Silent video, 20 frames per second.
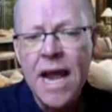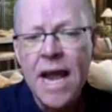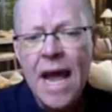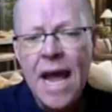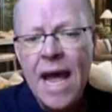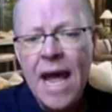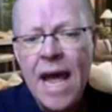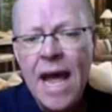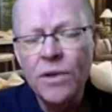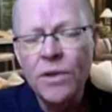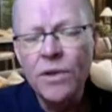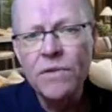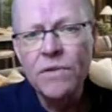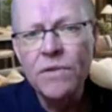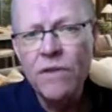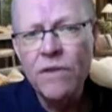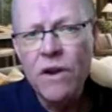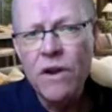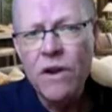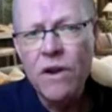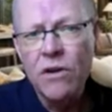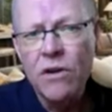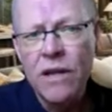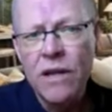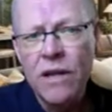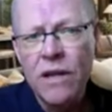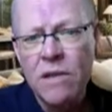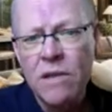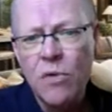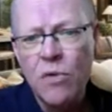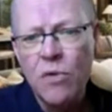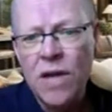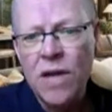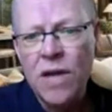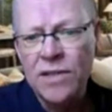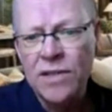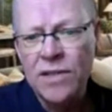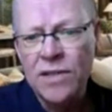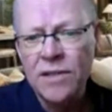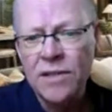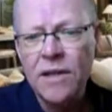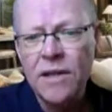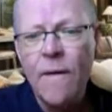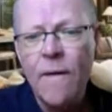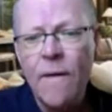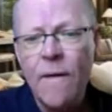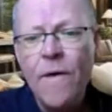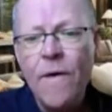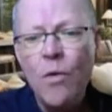And also very early in the process,